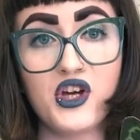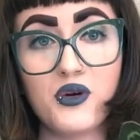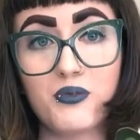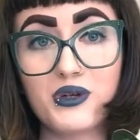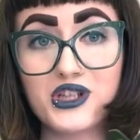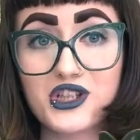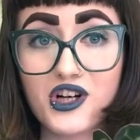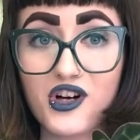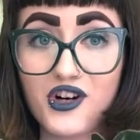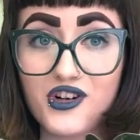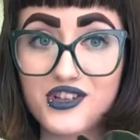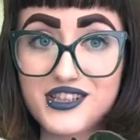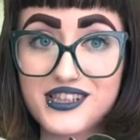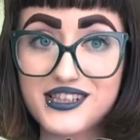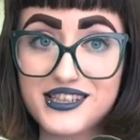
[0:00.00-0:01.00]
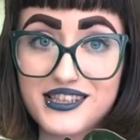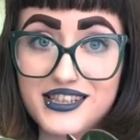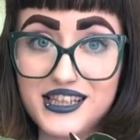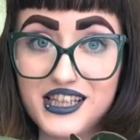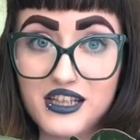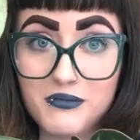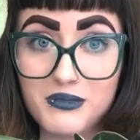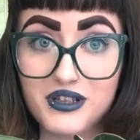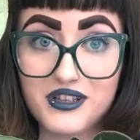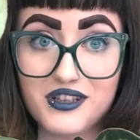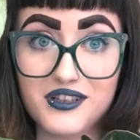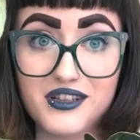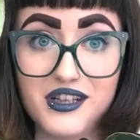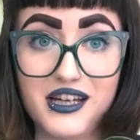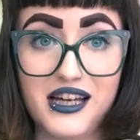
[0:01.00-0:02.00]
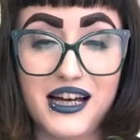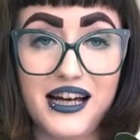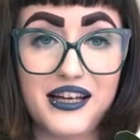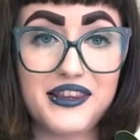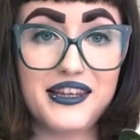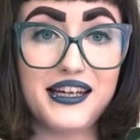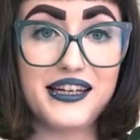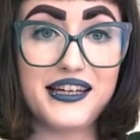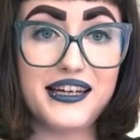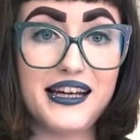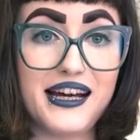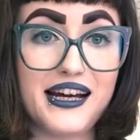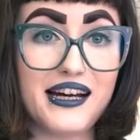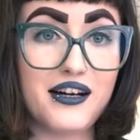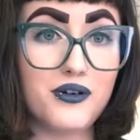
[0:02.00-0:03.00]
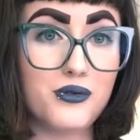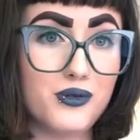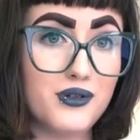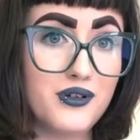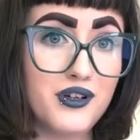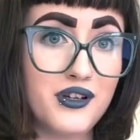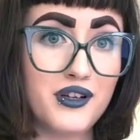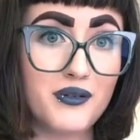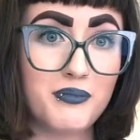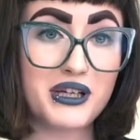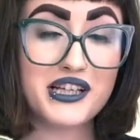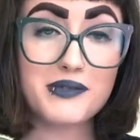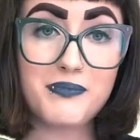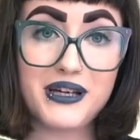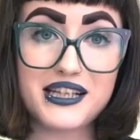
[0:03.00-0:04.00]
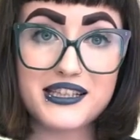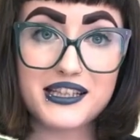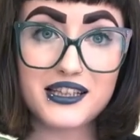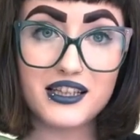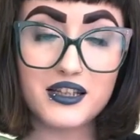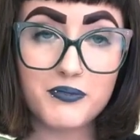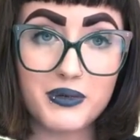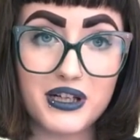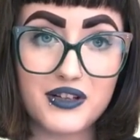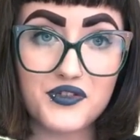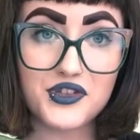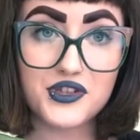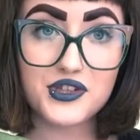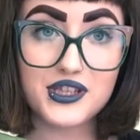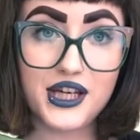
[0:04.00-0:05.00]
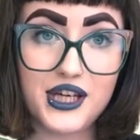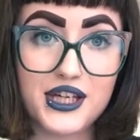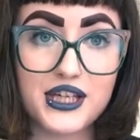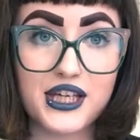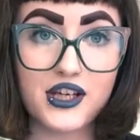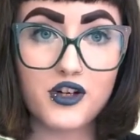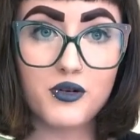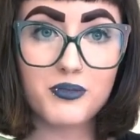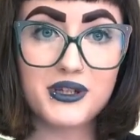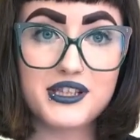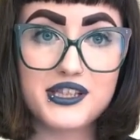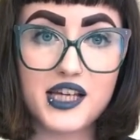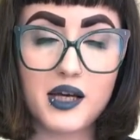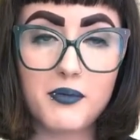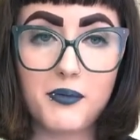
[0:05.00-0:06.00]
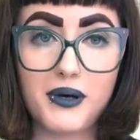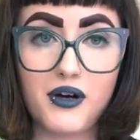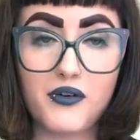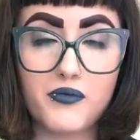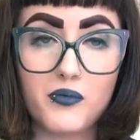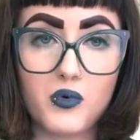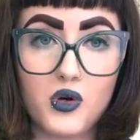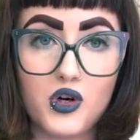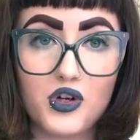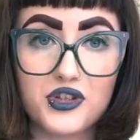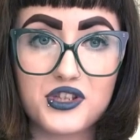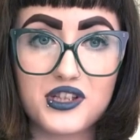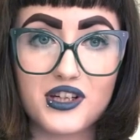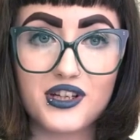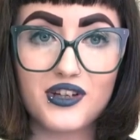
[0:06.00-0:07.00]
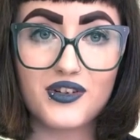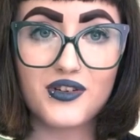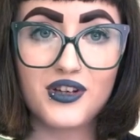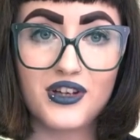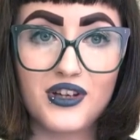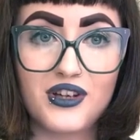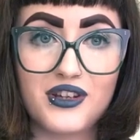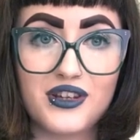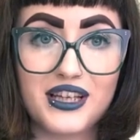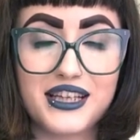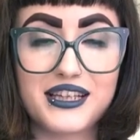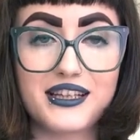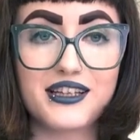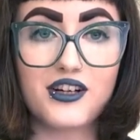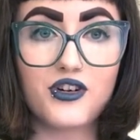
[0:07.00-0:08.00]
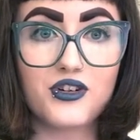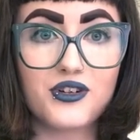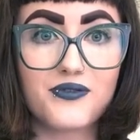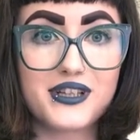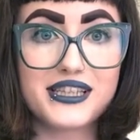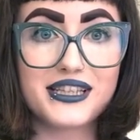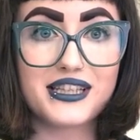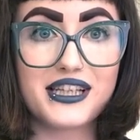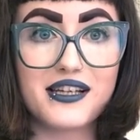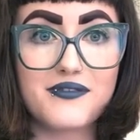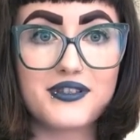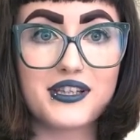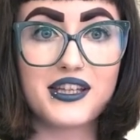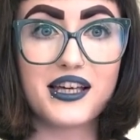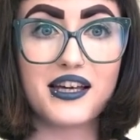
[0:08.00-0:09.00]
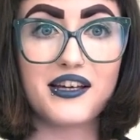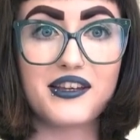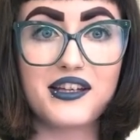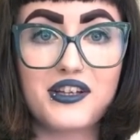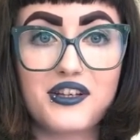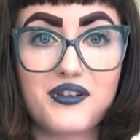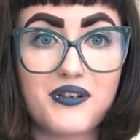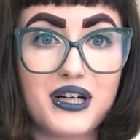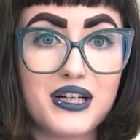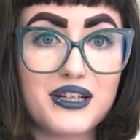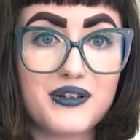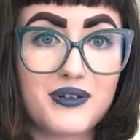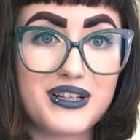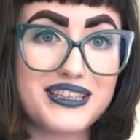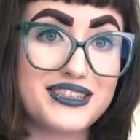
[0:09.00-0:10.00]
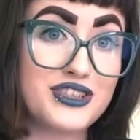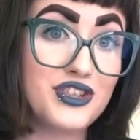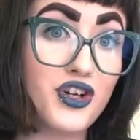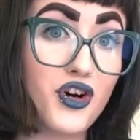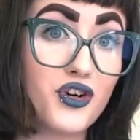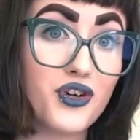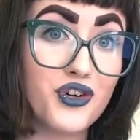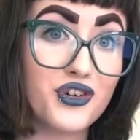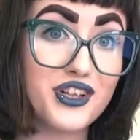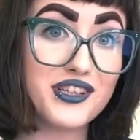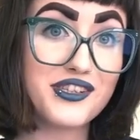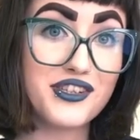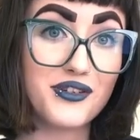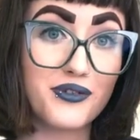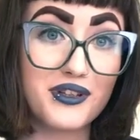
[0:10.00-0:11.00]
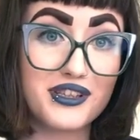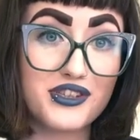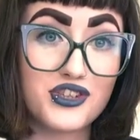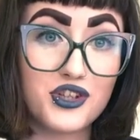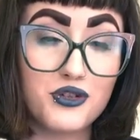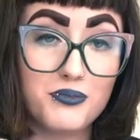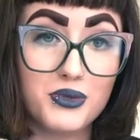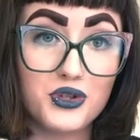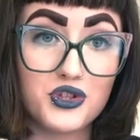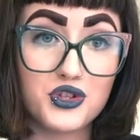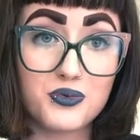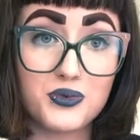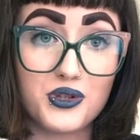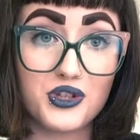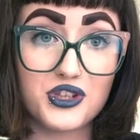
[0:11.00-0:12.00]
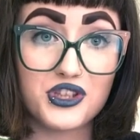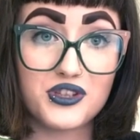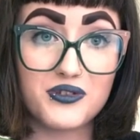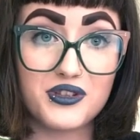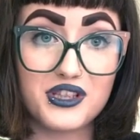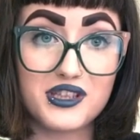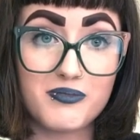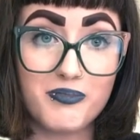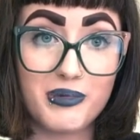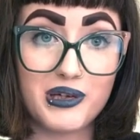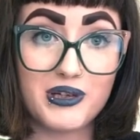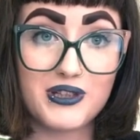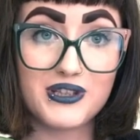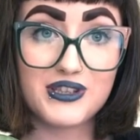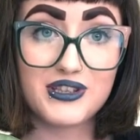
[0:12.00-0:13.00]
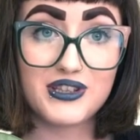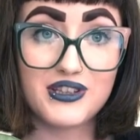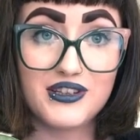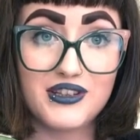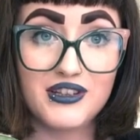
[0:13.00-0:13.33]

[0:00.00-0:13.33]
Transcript: which caused this edema. And then now, because basically the plant's taking up the same amount of water thinking that all of its leaves are there and then it's not got it so it's too much water and it's burst